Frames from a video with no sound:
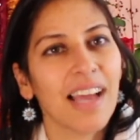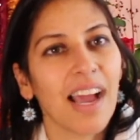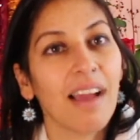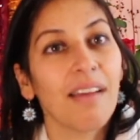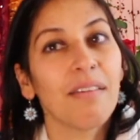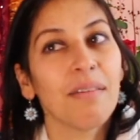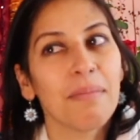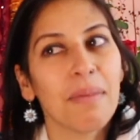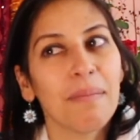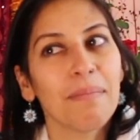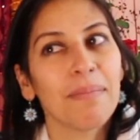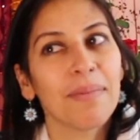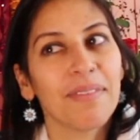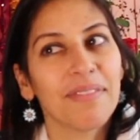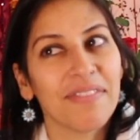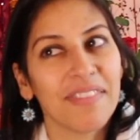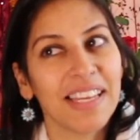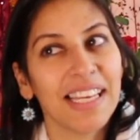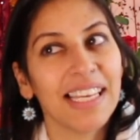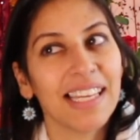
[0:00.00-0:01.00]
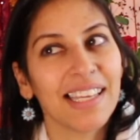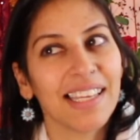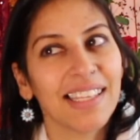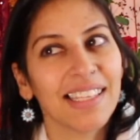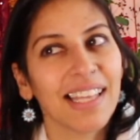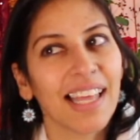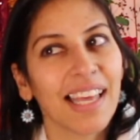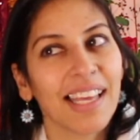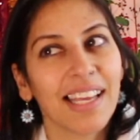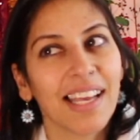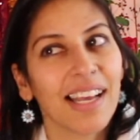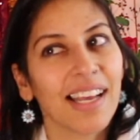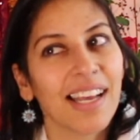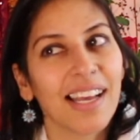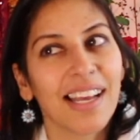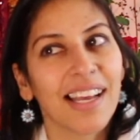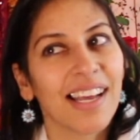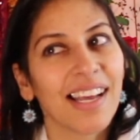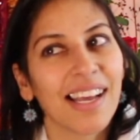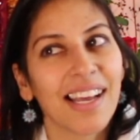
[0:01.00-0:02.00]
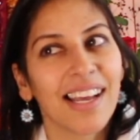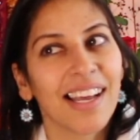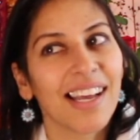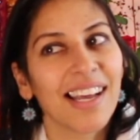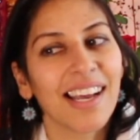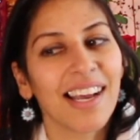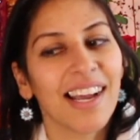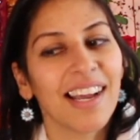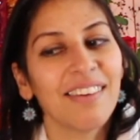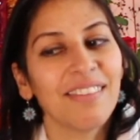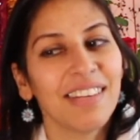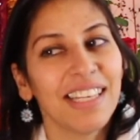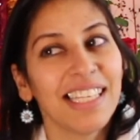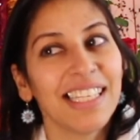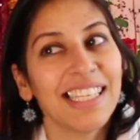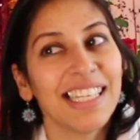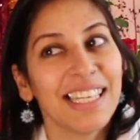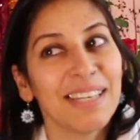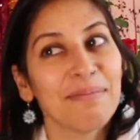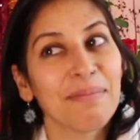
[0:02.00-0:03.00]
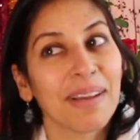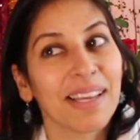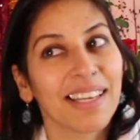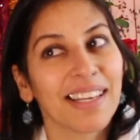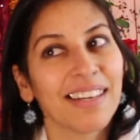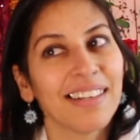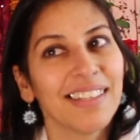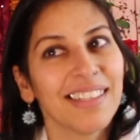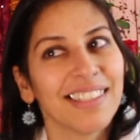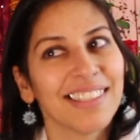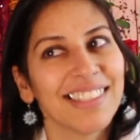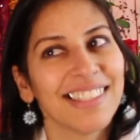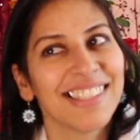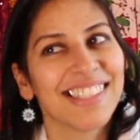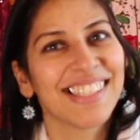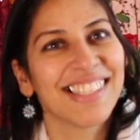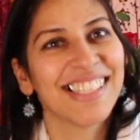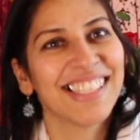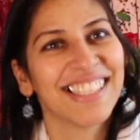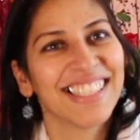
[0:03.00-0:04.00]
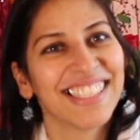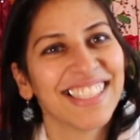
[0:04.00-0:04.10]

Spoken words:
I remember feeling like I really need my cards.